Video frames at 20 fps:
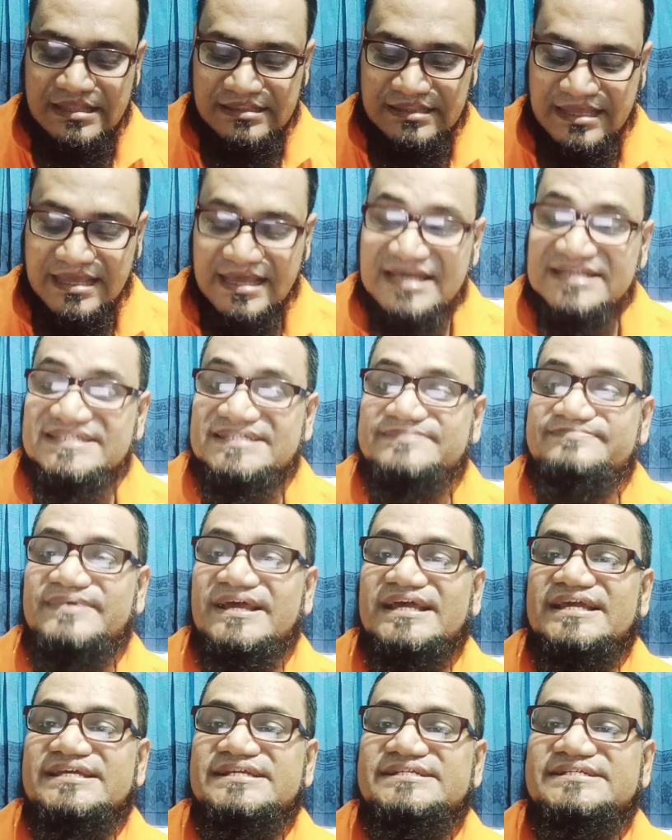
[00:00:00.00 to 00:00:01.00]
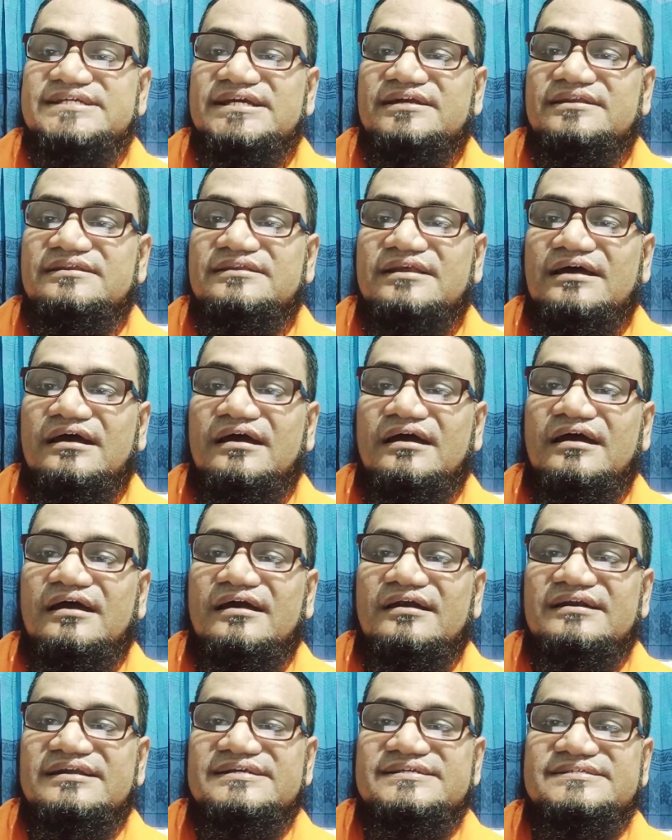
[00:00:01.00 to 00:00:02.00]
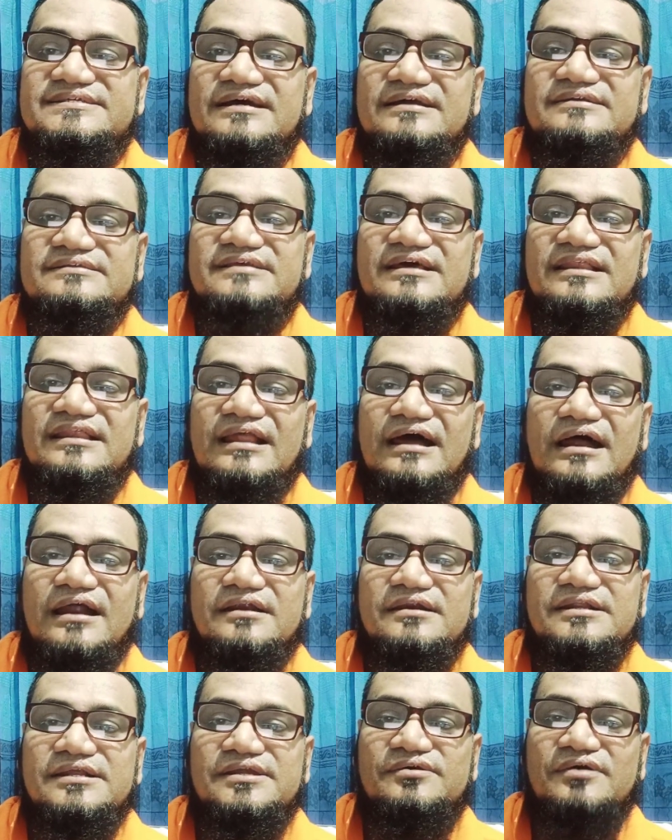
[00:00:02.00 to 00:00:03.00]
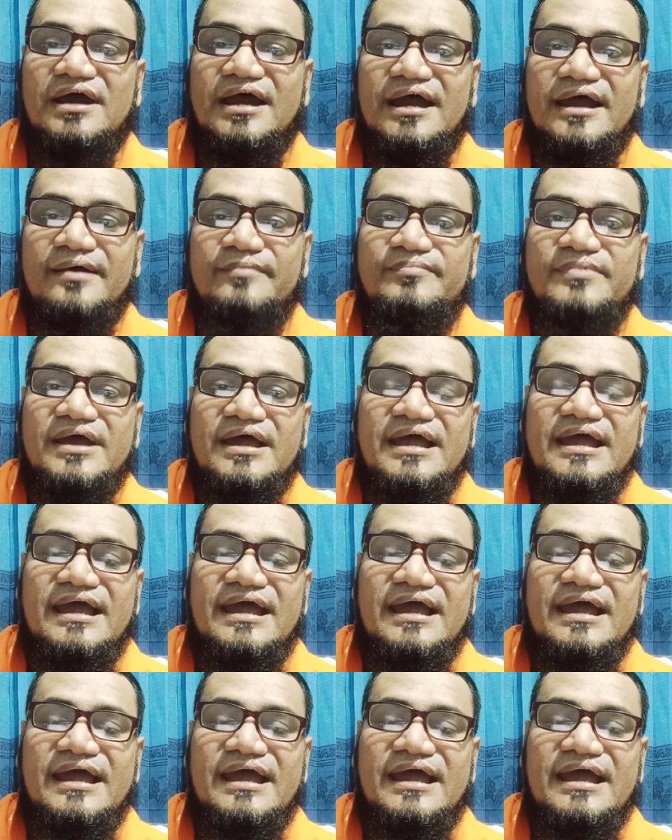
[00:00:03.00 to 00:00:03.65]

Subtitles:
The expression research, the lot you have